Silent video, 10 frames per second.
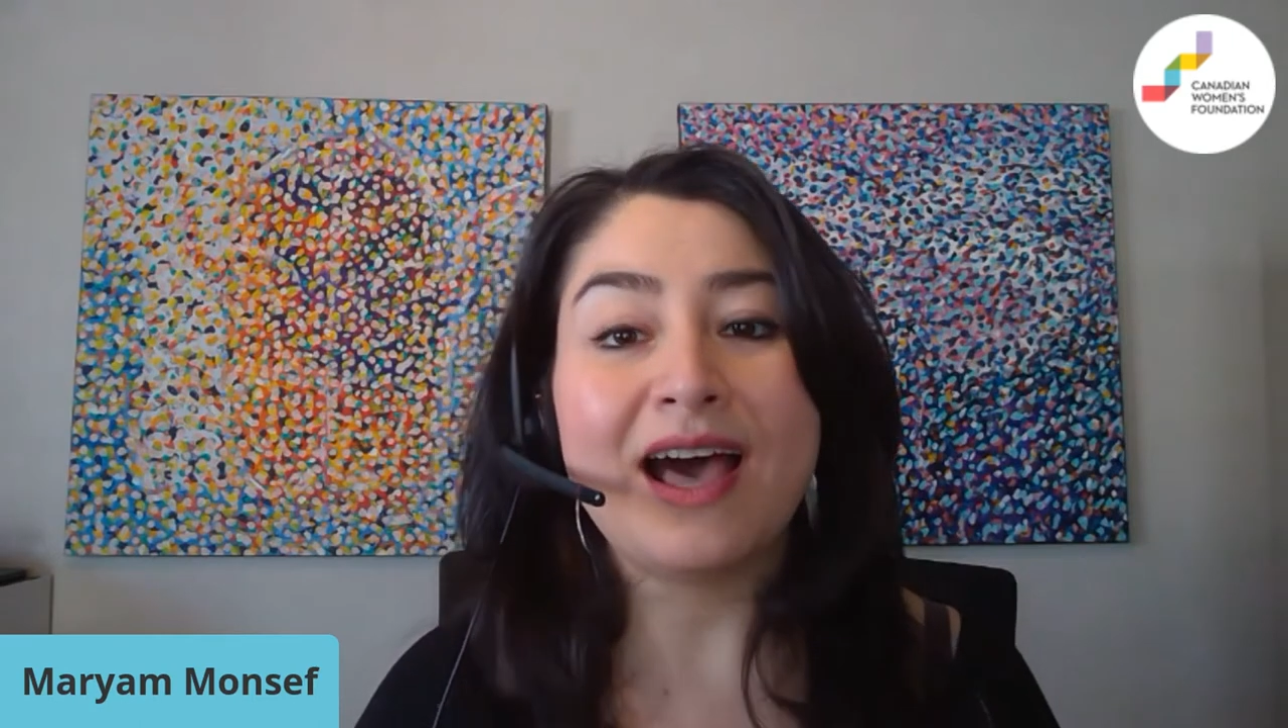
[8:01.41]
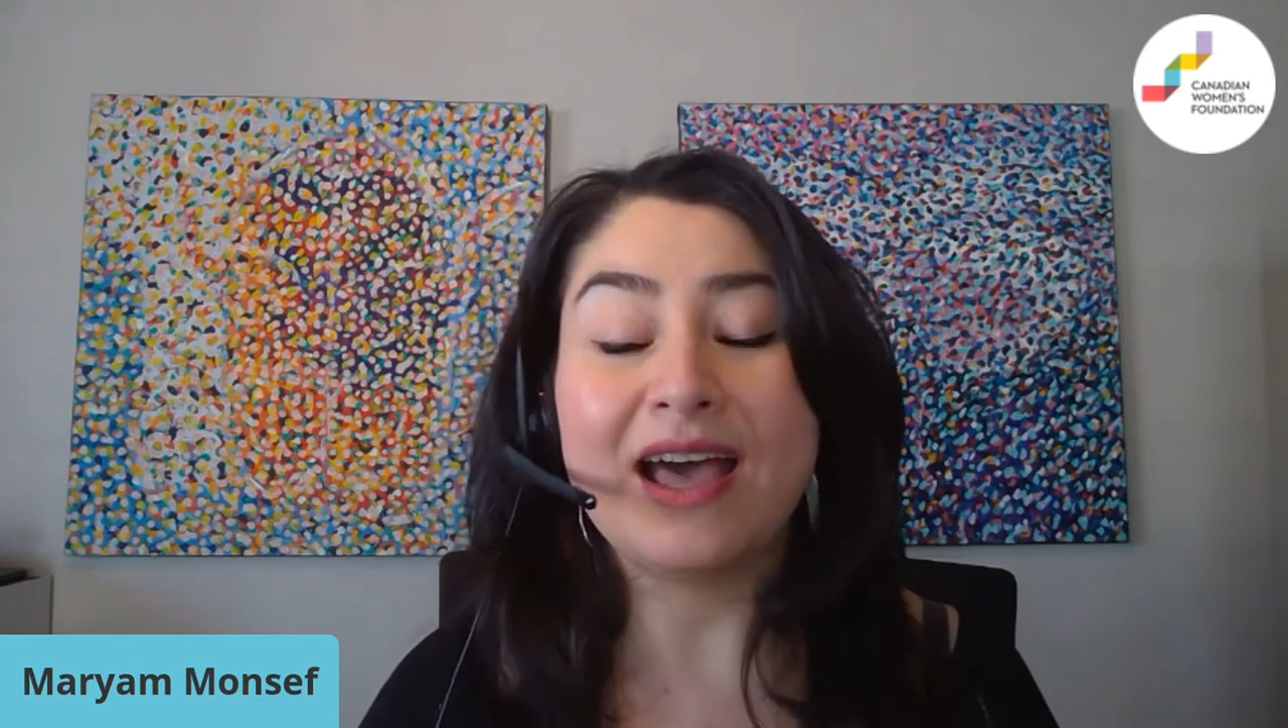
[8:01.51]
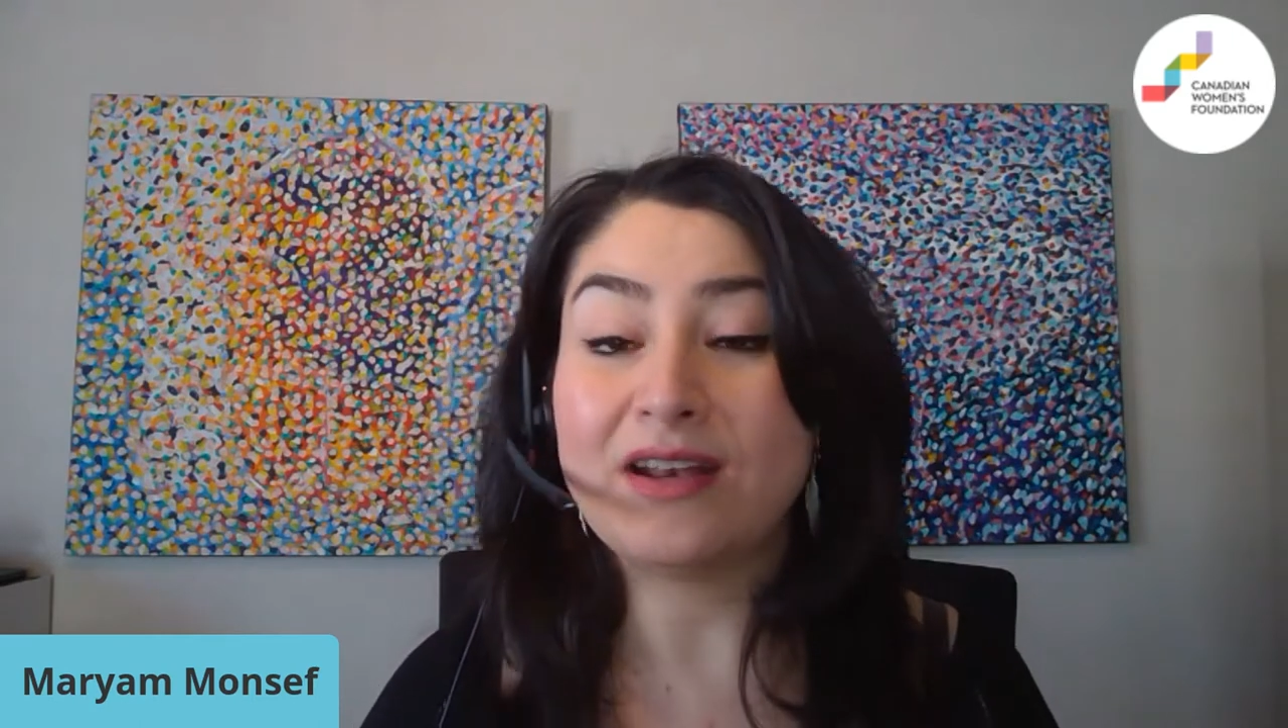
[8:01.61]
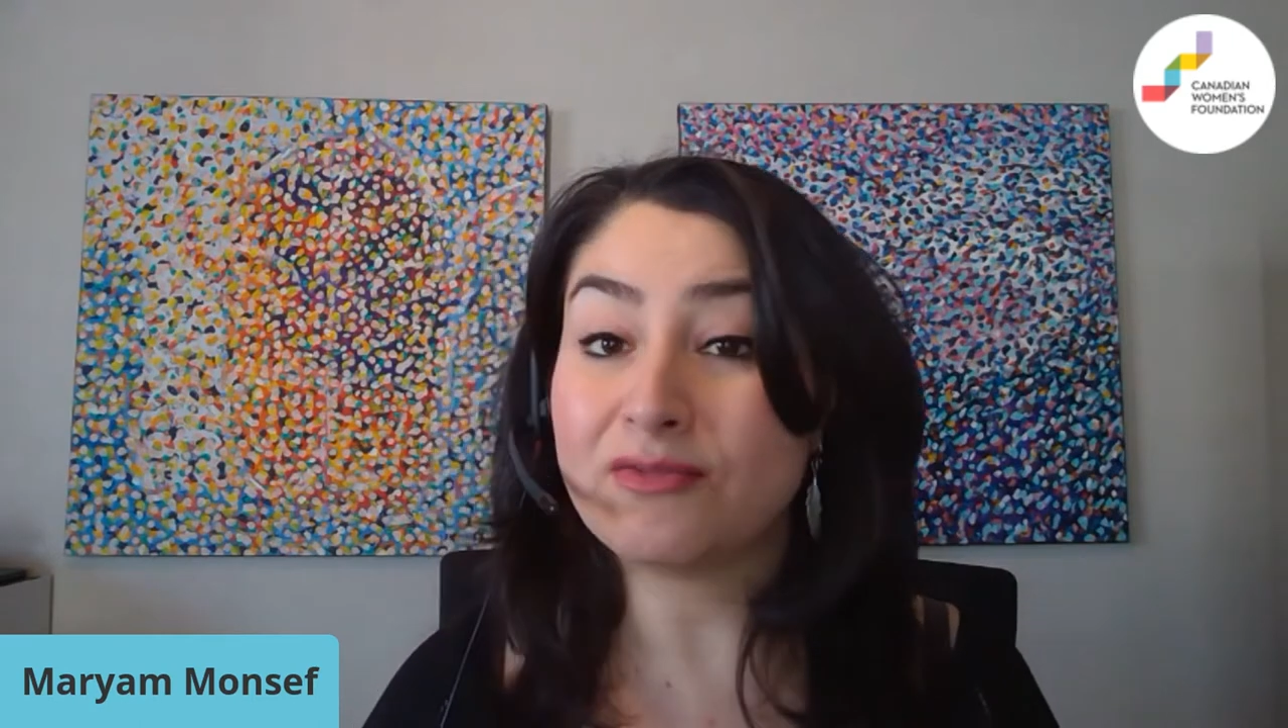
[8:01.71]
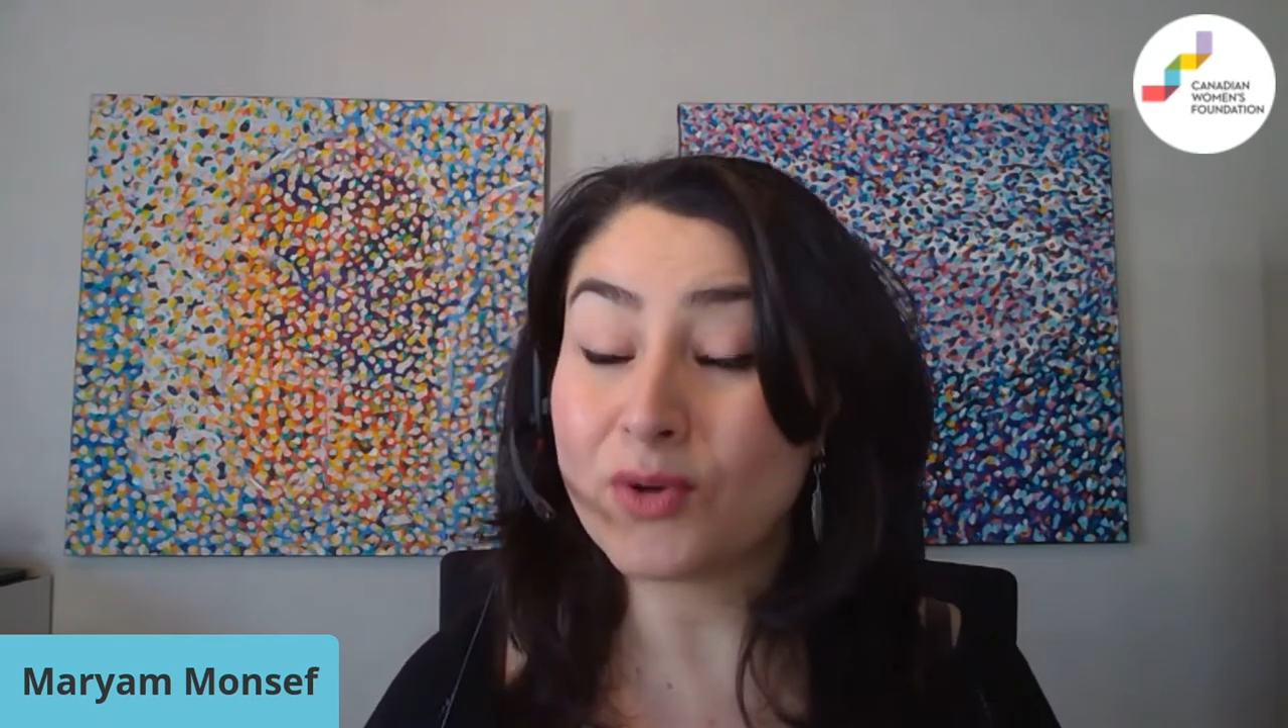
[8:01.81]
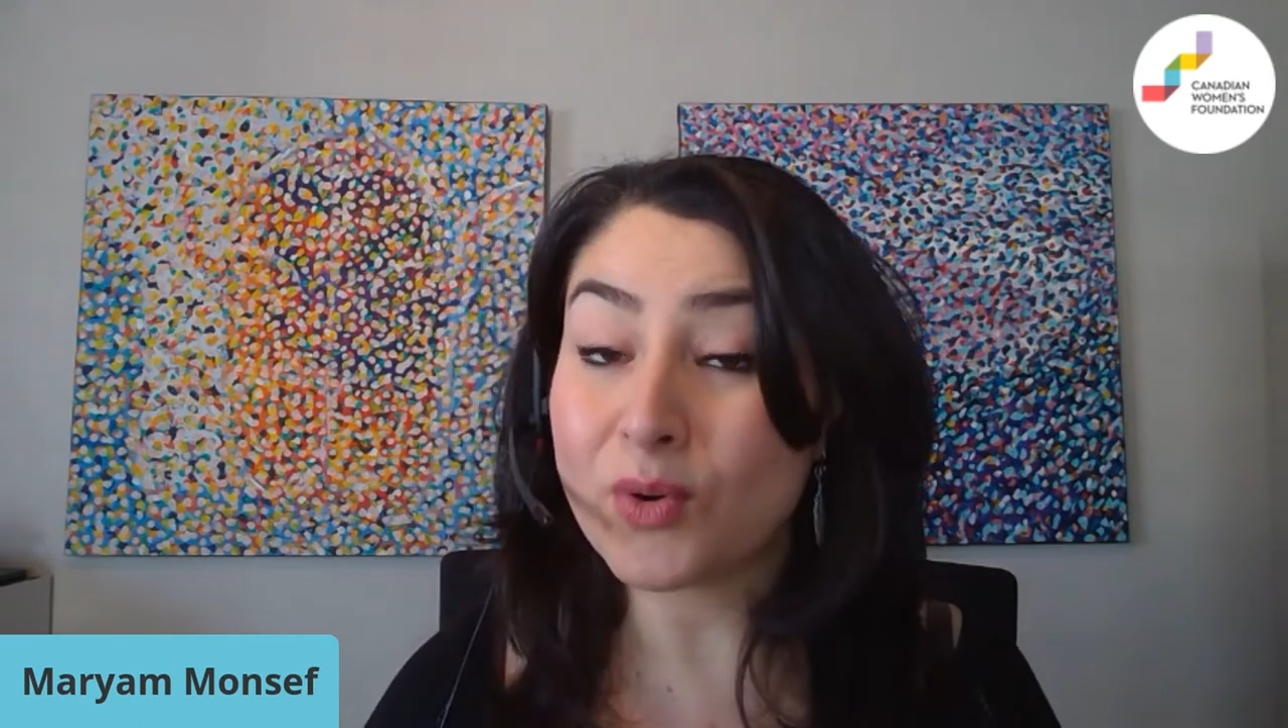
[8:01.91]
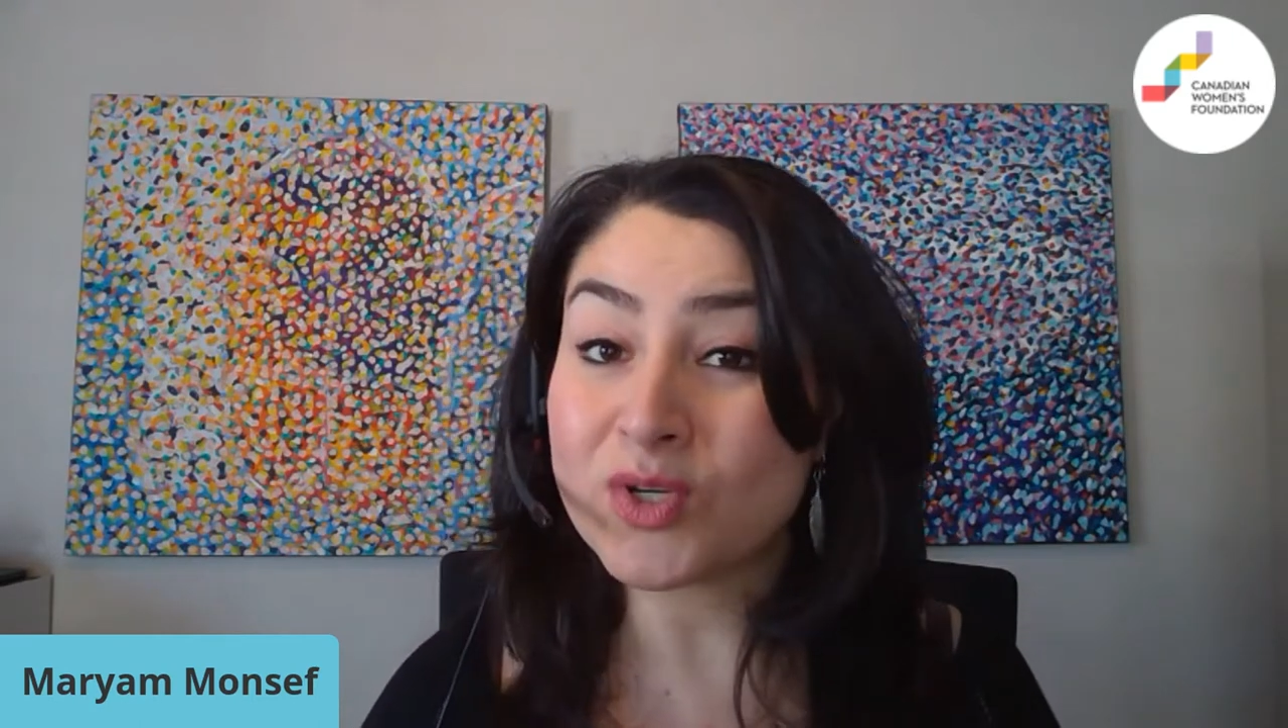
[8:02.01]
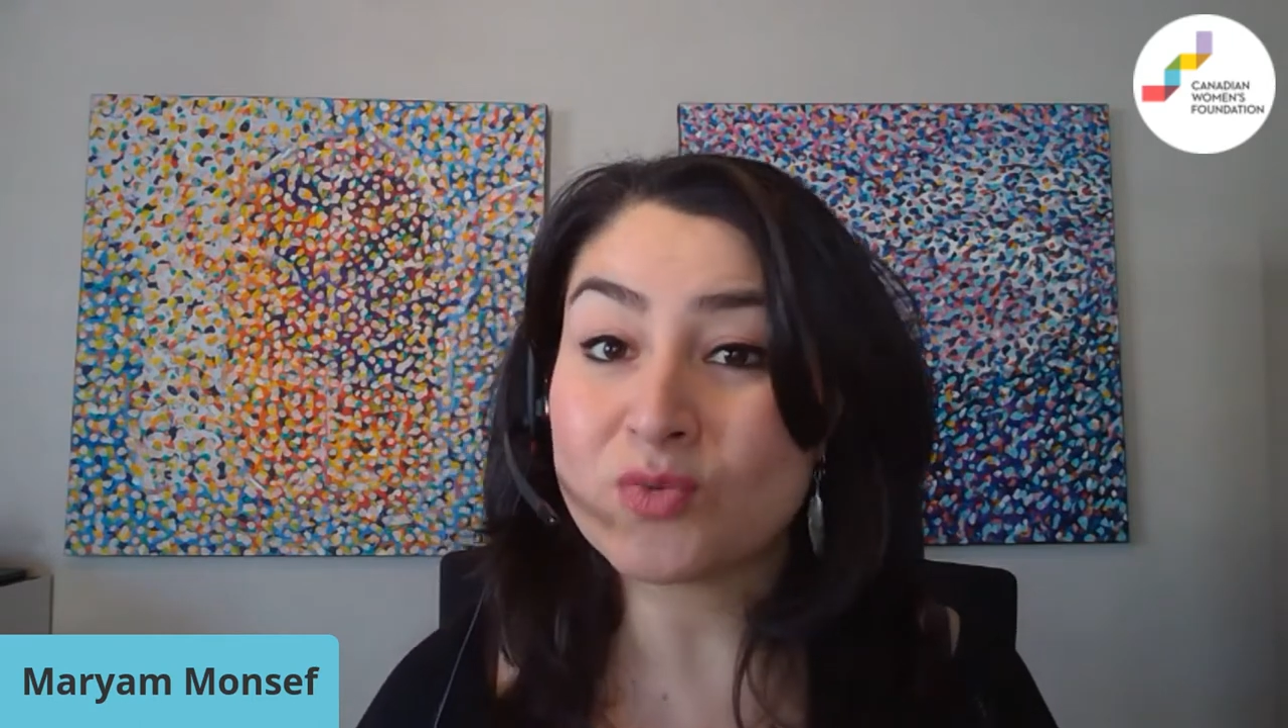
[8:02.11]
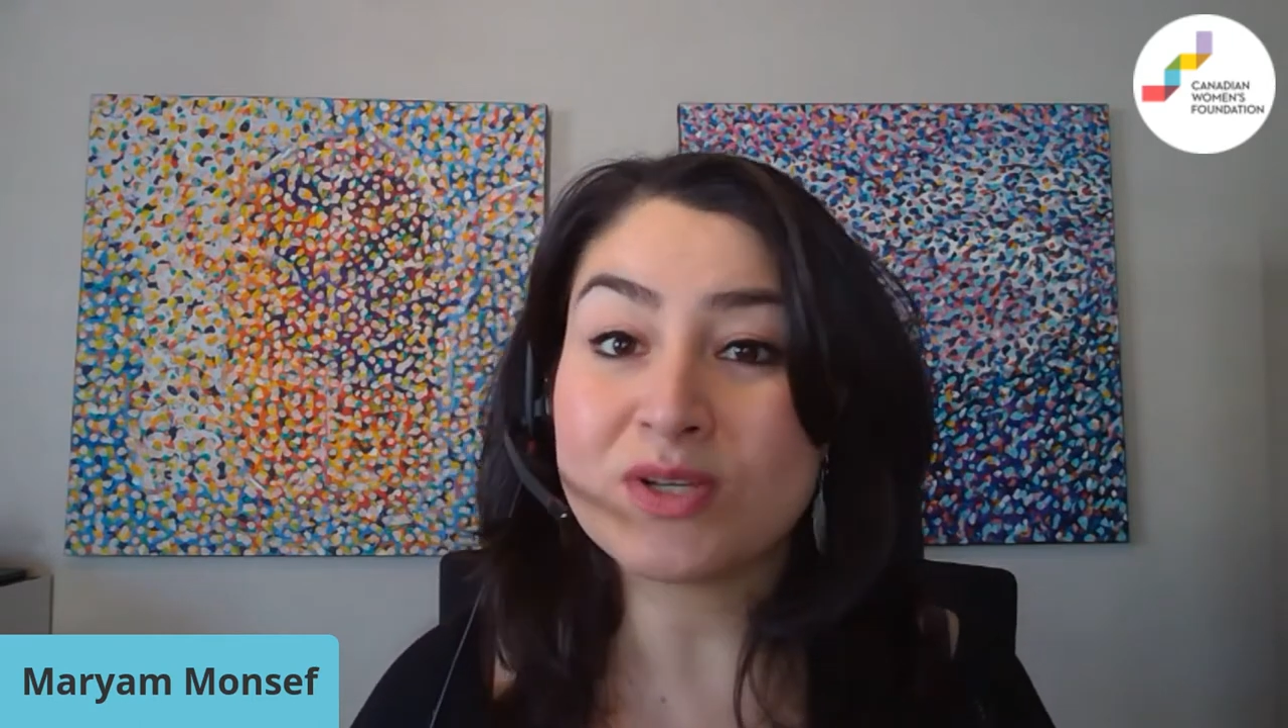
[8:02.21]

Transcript: and of course,